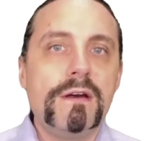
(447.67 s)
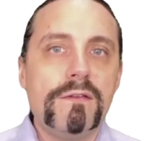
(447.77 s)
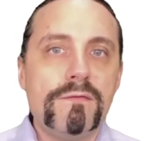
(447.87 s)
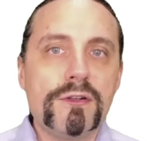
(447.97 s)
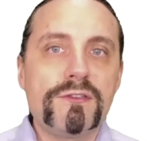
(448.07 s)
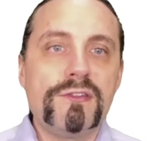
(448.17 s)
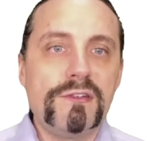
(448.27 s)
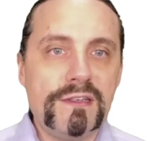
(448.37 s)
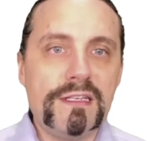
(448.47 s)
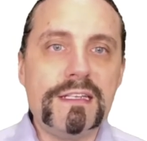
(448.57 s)
What
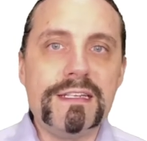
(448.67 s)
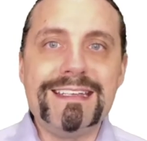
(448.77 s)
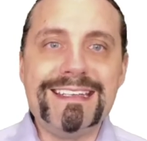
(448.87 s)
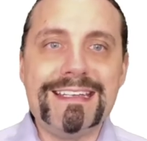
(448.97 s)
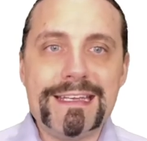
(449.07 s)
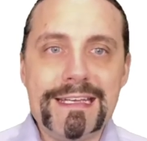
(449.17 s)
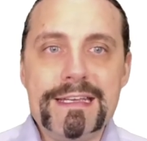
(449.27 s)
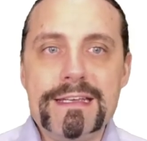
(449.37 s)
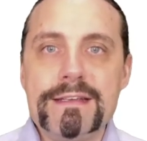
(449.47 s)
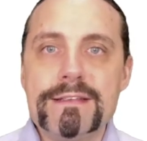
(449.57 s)
TDD
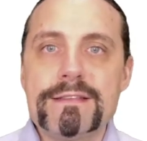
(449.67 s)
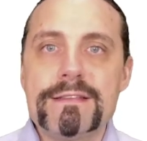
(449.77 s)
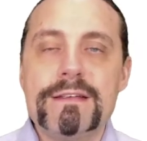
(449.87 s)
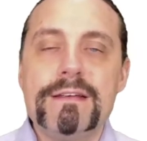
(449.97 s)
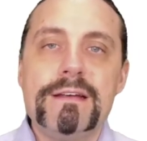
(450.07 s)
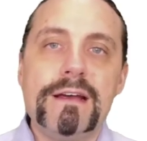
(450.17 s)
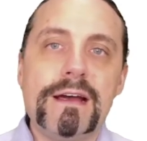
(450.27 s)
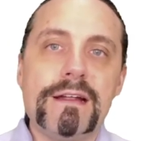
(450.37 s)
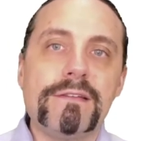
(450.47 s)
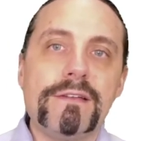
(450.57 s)
is
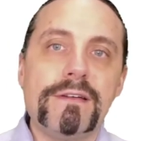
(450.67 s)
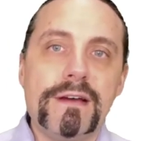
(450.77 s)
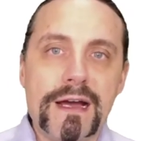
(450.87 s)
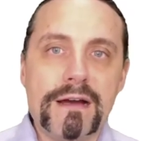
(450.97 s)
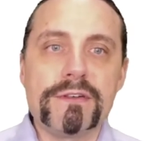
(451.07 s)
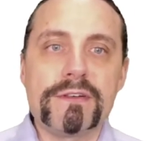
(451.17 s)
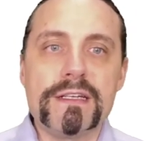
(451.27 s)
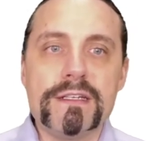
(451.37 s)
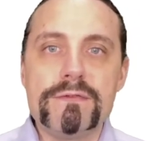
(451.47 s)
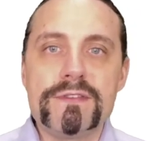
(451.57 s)
and how you
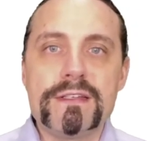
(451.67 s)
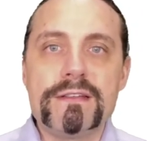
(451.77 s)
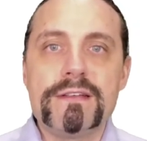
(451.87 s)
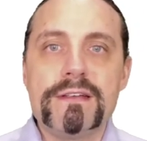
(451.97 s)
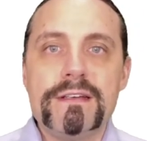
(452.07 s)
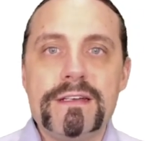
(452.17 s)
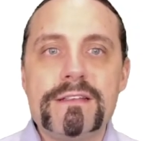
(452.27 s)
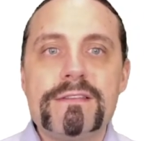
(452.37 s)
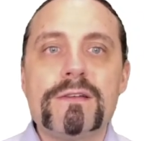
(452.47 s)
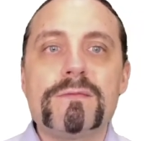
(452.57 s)
can use it
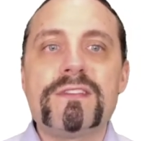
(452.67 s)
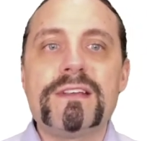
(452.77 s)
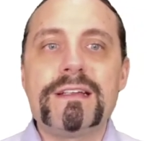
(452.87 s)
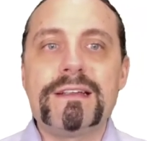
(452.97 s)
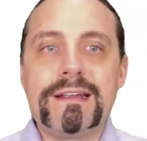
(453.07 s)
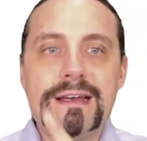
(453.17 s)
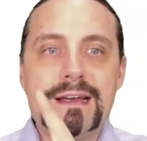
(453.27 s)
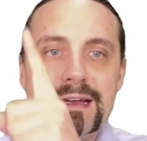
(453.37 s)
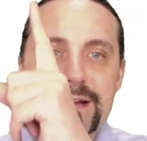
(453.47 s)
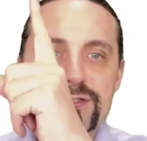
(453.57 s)
is something that I
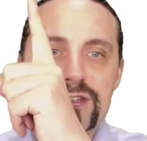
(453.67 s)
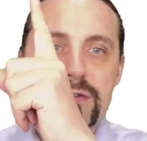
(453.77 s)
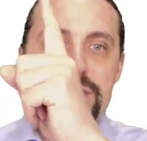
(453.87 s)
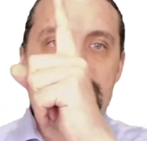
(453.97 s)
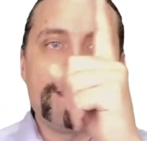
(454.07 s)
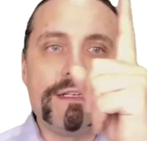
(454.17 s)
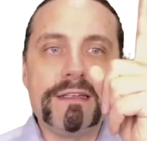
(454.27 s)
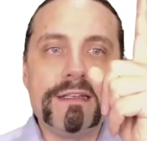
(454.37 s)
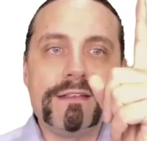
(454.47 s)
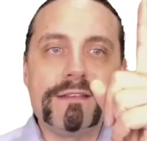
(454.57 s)
have shown in
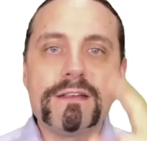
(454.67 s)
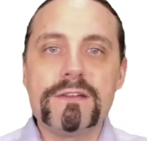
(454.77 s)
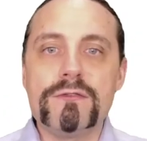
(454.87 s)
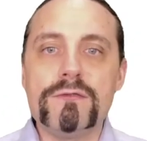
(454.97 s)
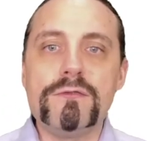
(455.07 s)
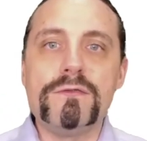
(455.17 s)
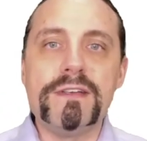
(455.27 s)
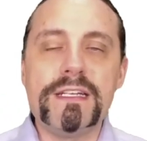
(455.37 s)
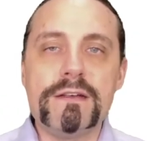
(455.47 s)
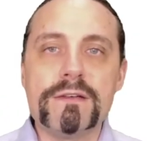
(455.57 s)
these two
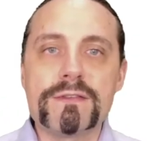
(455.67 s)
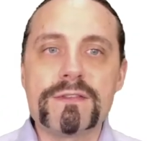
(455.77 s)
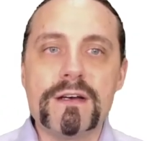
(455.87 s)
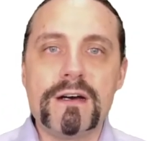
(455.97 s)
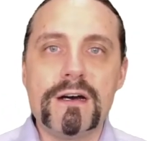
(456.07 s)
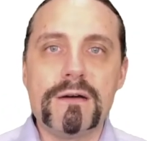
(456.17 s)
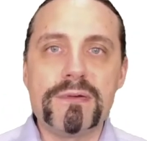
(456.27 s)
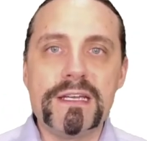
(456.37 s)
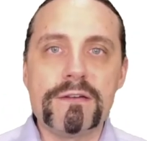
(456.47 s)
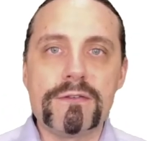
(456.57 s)
videos up
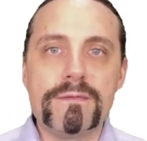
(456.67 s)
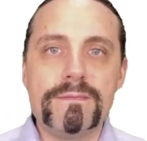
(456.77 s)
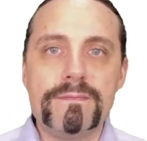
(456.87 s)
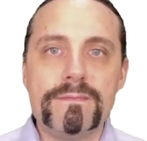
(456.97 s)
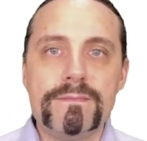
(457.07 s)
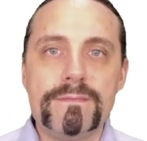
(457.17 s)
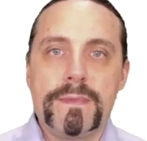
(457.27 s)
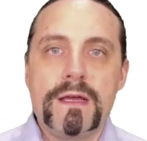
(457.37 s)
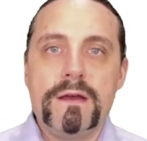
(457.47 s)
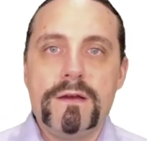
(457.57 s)
here.
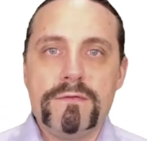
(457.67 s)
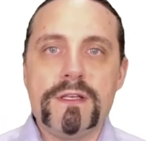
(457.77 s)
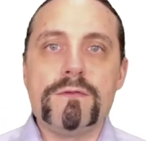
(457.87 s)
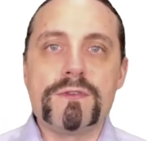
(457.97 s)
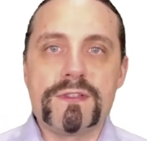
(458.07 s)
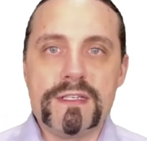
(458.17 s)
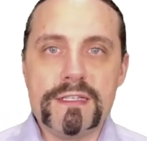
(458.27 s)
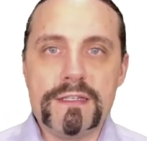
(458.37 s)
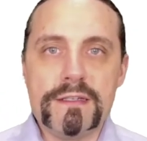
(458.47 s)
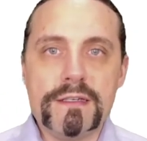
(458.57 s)
We use
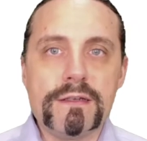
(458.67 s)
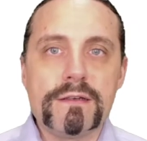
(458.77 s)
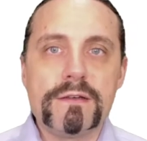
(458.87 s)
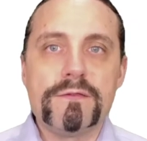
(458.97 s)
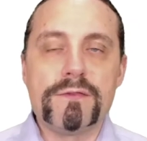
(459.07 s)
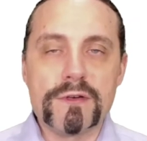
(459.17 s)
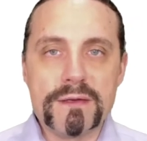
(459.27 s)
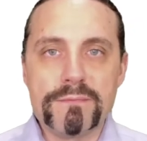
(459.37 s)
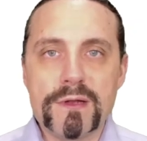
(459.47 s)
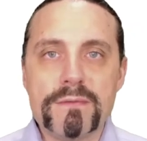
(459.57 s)
TDD for
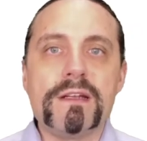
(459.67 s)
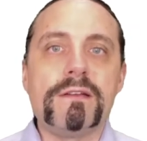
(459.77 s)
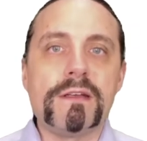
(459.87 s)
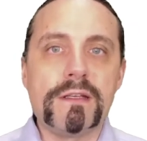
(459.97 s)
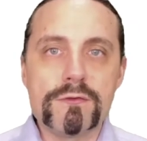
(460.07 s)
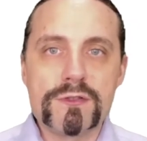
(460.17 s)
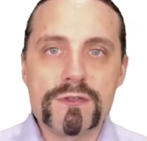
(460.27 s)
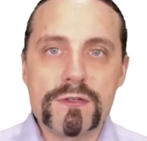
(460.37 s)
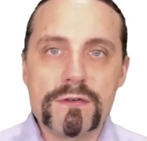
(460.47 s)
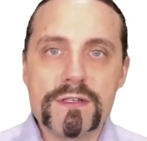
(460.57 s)
implementing user
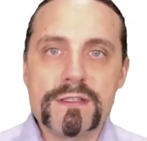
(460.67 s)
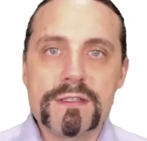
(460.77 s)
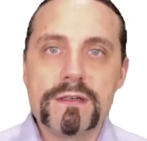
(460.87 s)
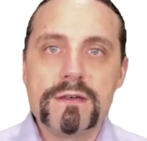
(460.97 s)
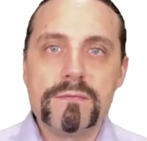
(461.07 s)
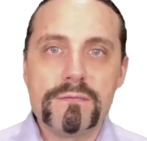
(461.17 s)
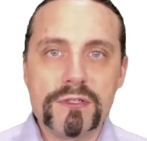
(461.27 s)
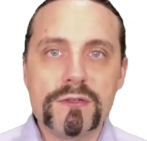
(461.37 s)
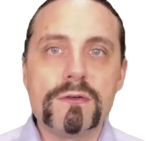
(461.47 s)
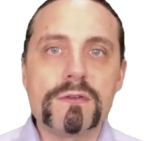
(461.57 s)
stories,
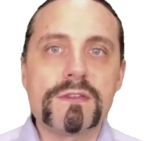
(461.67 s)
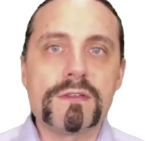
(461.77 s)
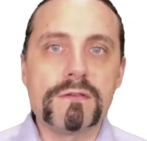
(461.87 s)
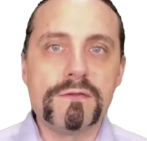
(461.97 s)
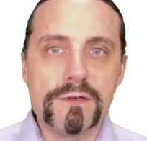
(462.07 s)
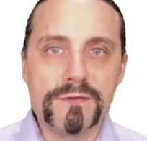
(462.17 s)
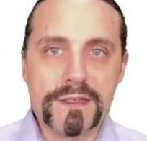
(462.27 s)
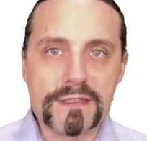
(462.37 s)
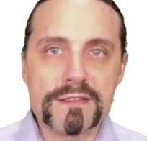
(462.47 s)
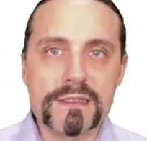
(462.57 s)
but also for
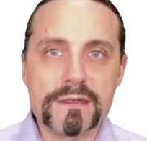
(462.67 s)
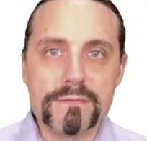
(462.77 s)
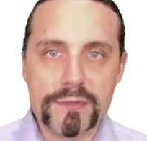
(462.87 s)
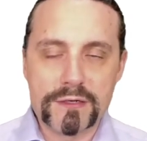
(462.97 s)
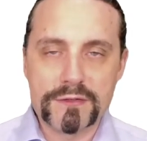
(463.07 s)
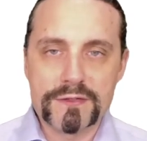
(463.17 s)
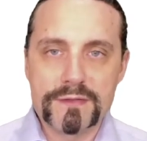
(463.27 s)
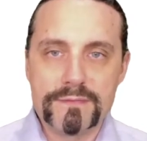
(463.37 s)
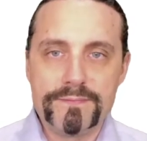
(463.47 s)
fixing bugs.